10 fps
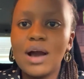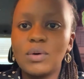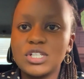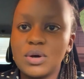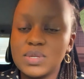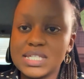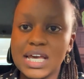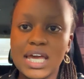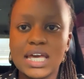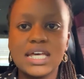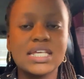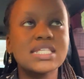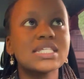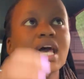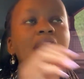uh, what i was saying
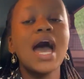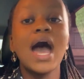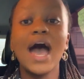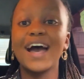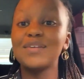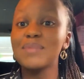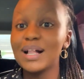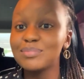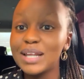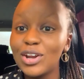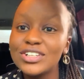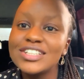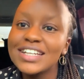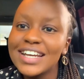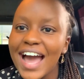is um, i'll be
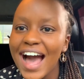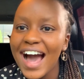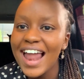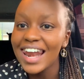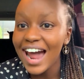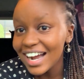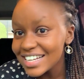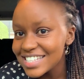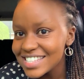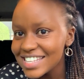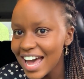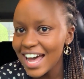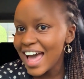launching uh lux